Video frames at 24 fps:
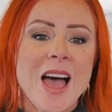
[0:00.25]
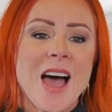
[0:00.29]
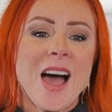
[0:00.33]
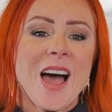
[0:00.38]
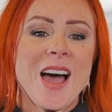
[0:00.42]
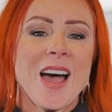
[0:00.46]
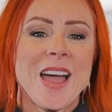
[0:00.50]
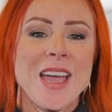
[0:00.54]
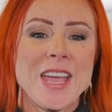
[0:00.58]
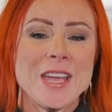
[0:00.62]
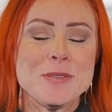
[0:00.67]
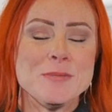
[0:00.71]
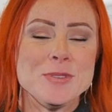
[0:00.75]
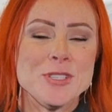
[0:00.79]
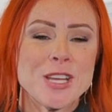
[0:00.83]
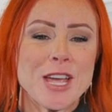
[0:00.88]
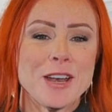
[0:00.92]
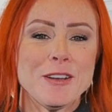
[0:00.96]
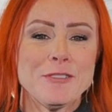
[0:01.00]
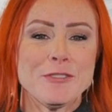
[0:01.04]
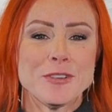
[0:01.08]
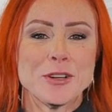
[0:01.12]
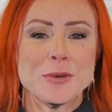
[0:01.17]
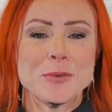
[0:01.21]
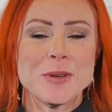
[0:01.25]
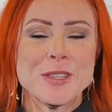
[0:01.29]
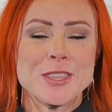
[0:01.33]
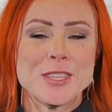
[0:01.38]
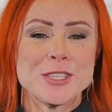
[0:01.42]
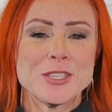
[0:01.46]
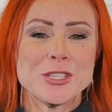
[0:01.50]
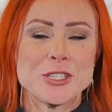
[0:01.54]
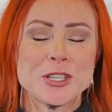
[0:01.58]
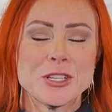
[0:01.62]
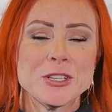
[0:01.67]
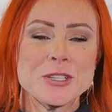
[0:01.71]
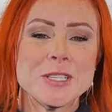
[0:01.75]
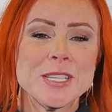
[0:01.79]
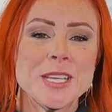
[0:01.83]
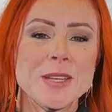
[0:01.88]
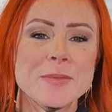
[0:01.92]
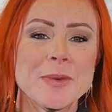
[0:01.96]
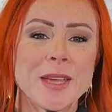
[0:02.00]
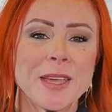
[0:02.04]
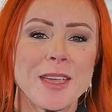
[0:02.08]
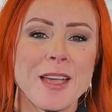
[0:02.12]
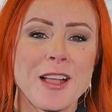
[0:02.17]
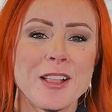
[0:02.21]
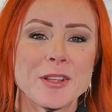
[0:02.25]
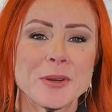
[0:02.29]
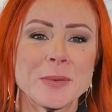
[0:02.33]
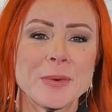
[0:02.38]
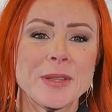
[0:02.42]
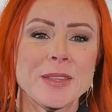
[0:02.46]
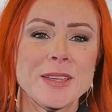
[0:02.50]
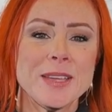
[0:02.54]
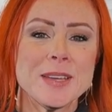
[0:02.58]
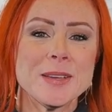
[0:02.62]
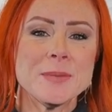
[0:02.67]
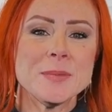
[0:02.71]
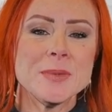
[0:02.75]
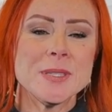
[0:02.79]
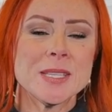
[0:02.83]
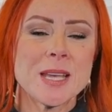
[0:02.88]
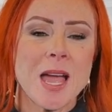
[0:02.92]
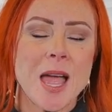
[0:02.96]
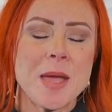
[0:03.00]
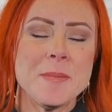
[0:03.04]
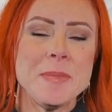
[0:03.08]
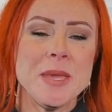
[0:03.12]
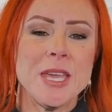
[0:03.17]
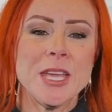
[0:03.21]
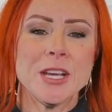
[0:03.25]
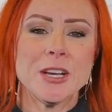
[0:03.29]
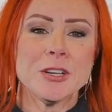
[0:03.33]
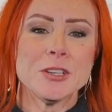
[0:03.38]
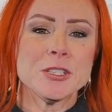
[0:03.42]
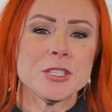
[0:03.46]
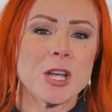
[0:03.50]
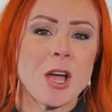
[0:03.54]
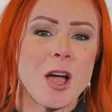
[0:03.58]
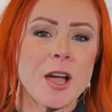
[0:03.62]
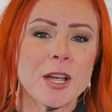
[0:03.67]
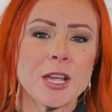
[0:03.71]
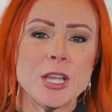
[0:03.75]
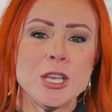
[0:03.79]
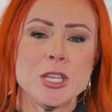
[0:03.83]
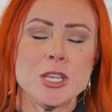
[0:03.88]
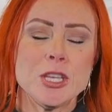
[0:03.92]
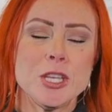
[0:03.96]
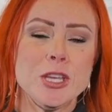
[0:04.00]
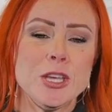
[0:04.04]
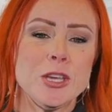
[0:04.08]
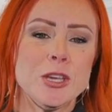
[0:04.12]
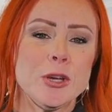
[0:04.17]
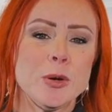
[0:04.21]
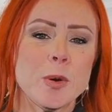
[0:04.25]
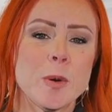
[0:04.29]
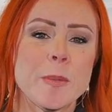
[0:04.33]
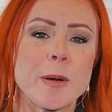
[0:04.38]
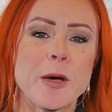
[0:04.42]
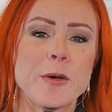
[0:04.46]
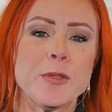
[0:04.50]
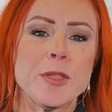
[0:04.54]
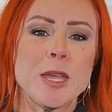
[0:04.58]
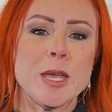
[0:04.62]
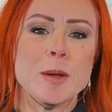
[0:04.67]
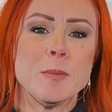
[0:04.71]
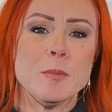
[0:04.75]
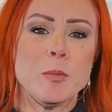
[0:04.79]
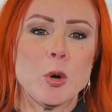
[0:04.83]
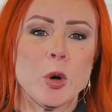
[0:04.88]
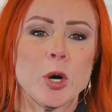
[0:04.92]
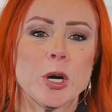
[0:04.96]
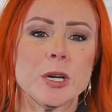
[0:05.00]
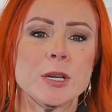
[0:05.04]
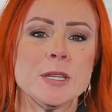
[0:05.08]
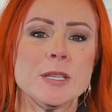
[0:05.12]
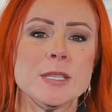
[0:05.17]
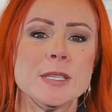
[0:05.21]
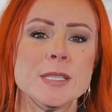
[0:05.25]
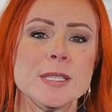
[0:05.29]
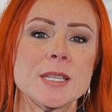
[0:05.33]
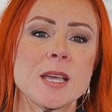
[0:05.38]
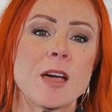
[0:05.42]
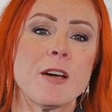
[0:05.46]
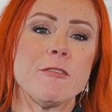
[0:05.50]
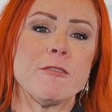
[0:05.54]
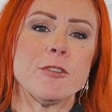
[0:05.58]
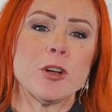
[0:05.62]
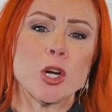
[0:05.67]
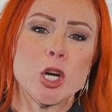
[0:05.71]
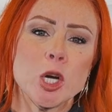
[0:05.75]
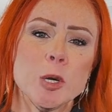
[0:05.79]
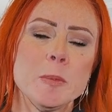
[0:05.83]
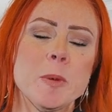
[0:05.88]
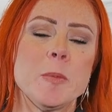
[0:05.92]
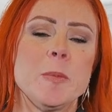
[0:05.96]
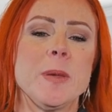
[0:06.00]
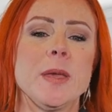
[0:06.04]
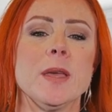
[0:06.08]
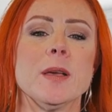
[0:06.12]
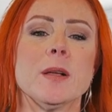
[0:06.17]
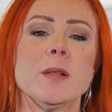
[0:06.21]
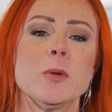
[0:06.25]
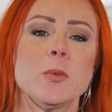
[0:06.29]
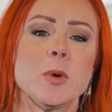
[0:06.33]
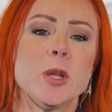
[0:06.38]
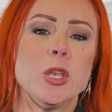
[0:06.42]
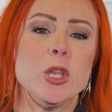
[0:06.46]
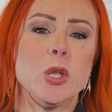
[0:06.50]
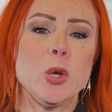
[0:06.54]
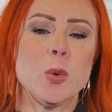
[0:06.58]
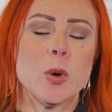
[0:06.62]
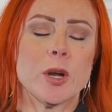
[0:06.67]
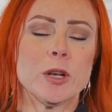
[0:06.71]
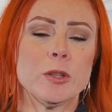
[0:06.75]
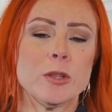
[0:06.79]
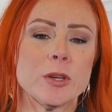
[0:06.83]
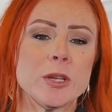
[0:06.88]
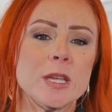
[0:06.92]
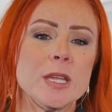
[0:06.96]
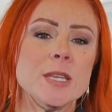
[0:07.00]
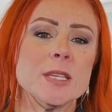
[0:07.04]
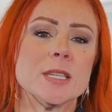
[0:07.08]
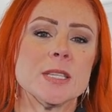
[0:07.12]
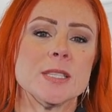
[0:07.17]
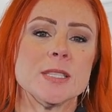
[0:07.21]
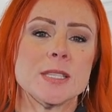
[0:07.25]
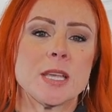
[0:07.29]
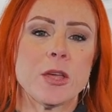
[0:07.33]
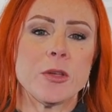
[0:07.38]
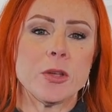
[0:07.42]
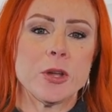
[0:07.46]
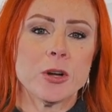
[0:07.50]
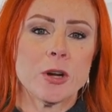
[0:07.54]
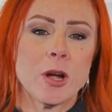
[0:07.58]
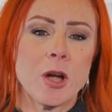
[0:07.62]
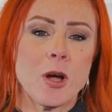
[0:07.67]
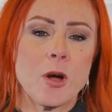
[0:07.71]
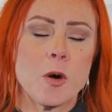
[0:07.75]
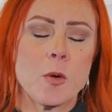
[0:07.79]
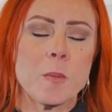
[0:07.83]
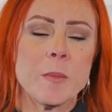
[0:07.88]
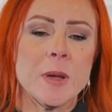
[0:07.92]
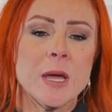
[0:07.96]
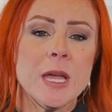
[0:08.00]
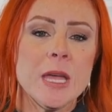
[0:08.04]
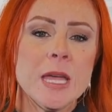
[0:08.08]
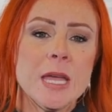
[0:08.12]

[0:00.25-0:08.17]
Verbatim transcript: I am Jennifer with the Stern team at Keller Williams. I'm here talking to you about the importance of curb appeal when you are looking to sell your home.